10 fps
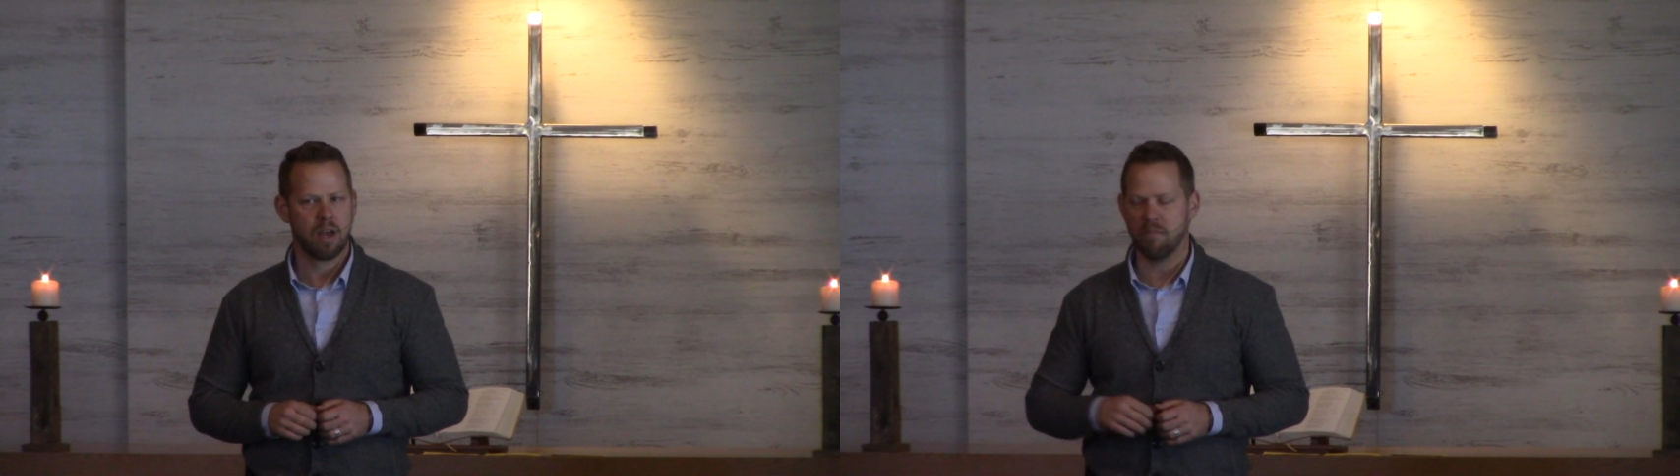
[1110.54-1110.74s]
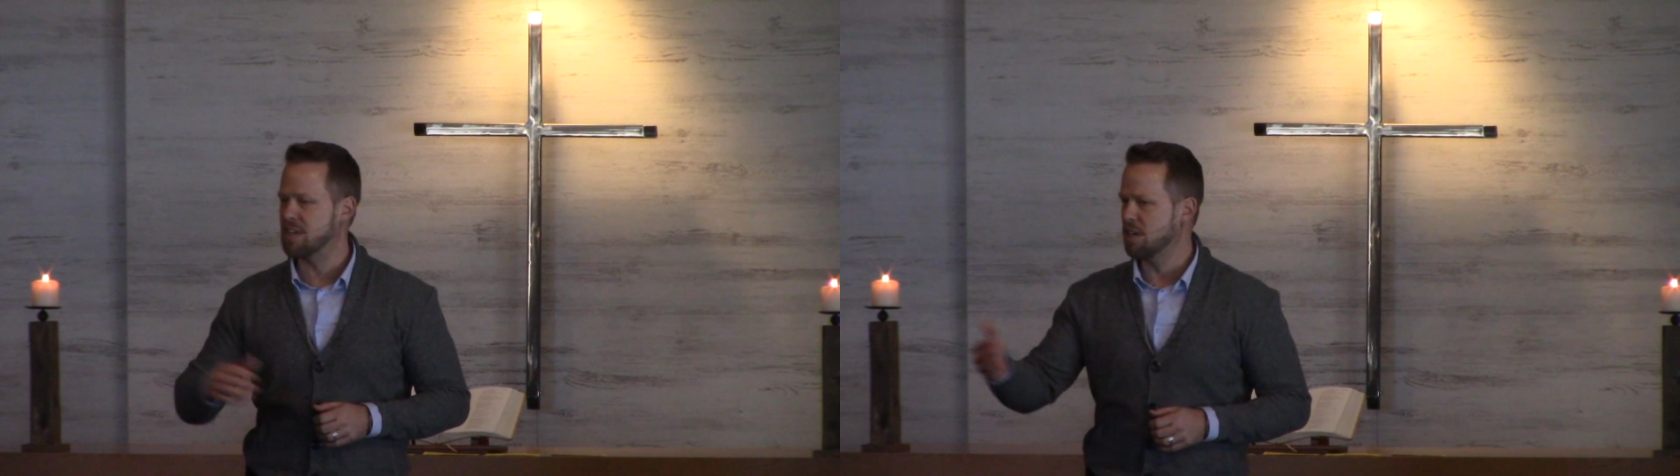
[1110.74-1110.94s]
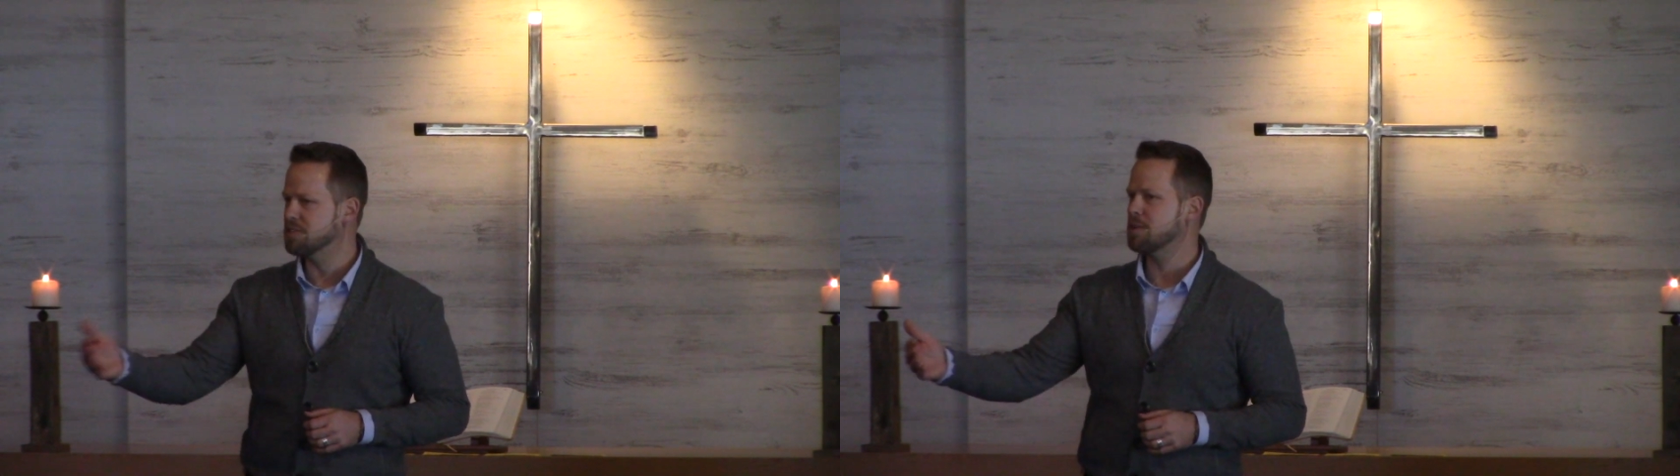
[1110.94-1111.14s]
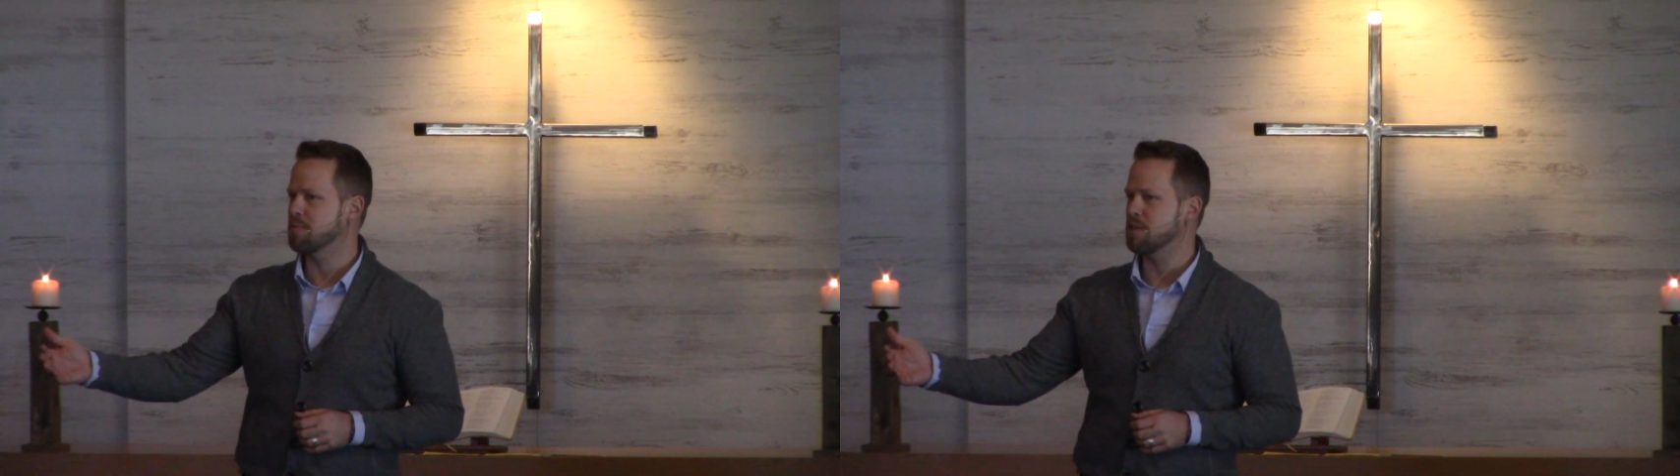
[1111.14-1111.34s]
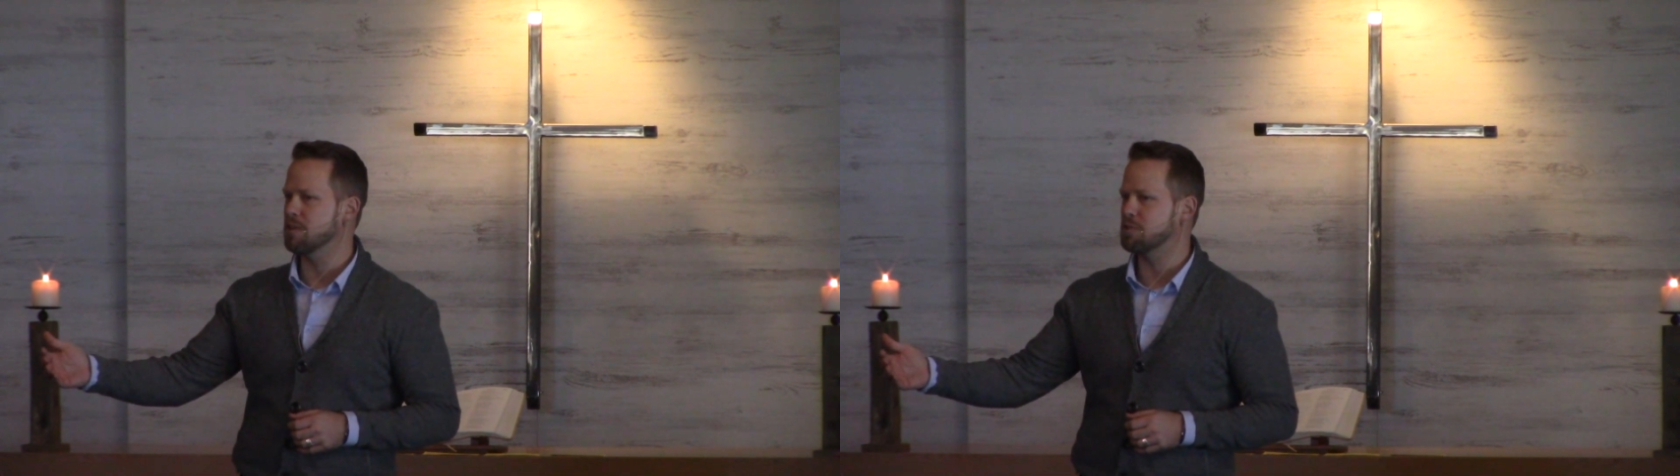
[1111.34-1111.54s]
Have I done
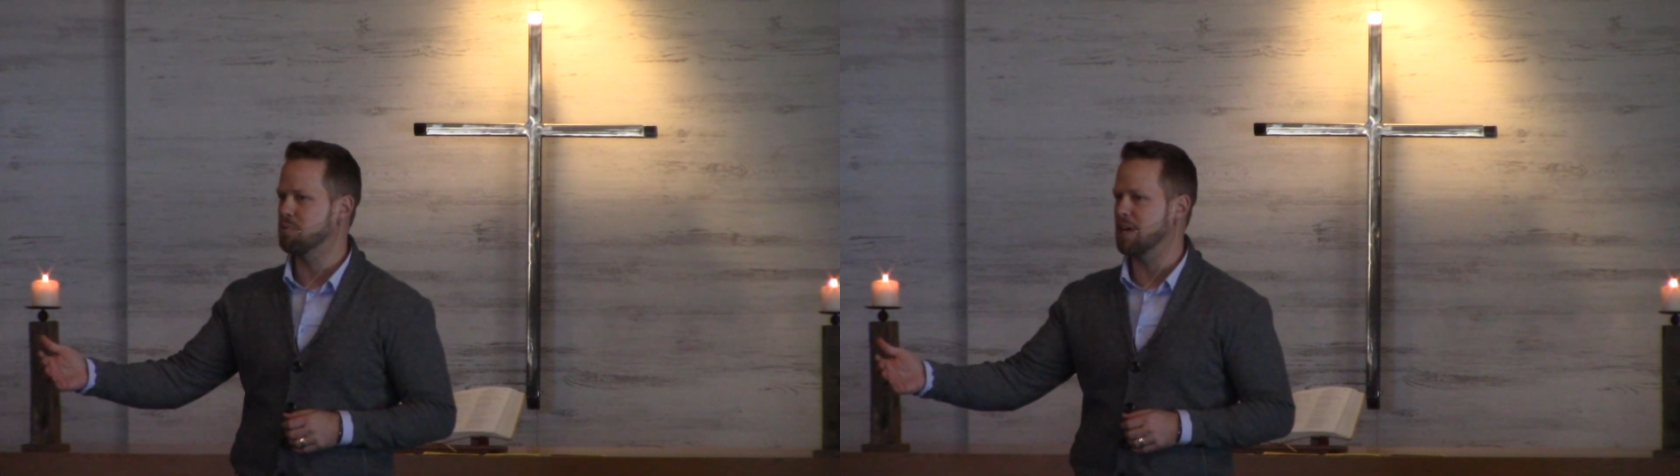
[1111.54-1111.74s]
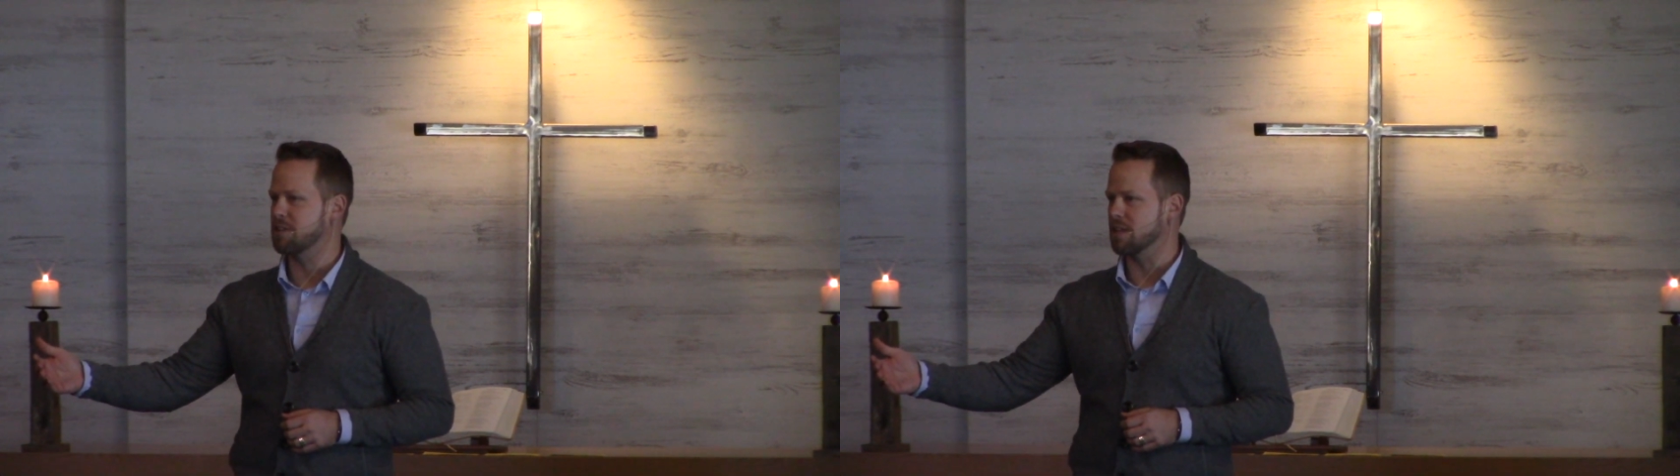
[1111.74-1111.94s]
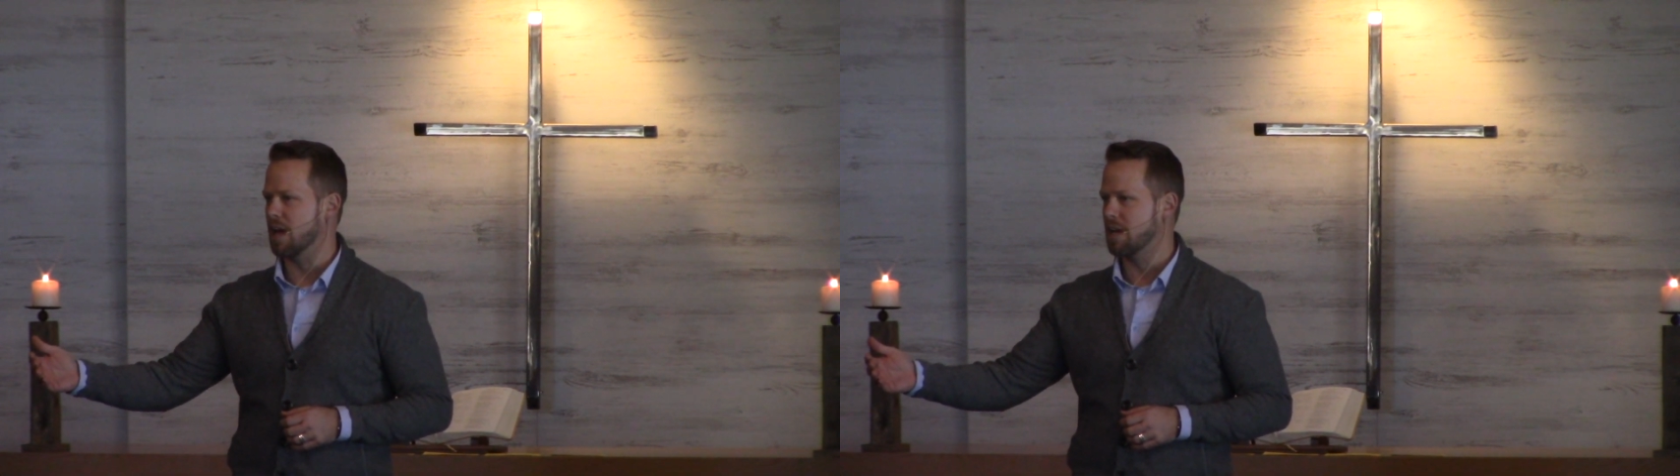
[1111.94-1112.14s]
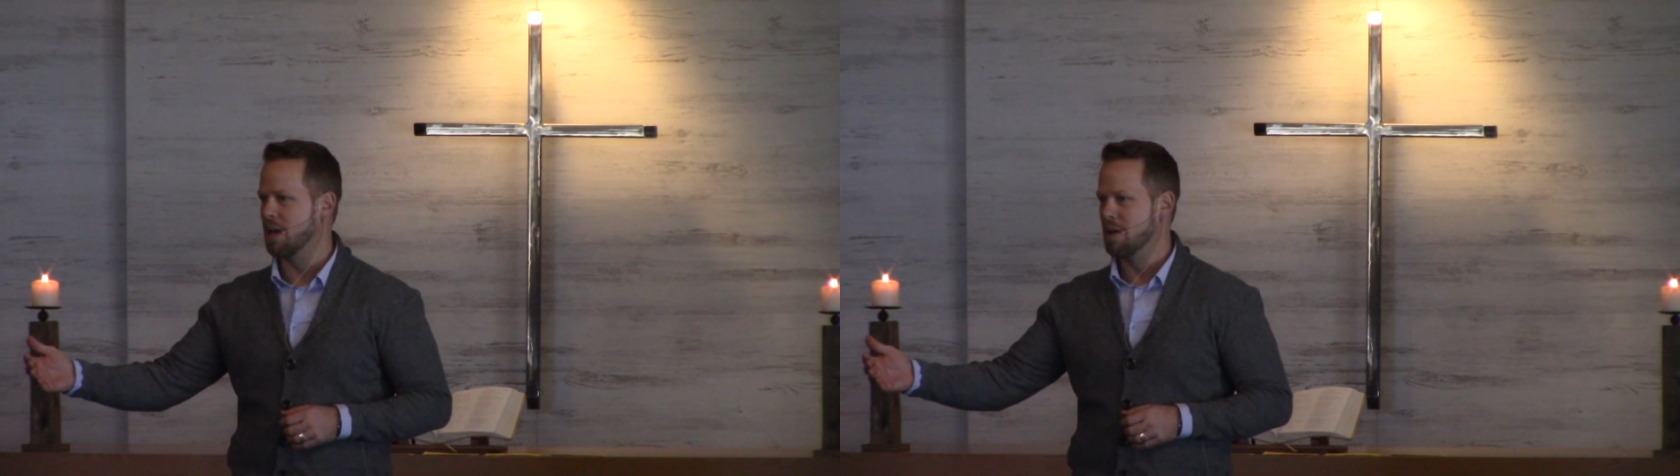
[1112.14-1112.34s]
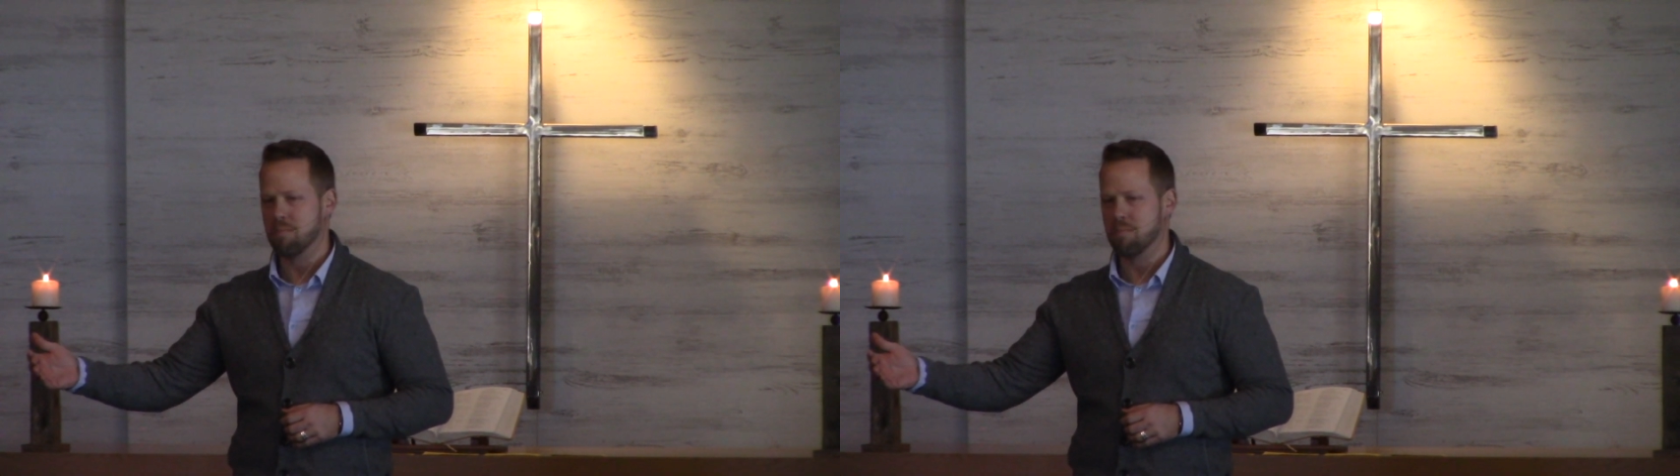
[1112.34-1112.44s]
something this week that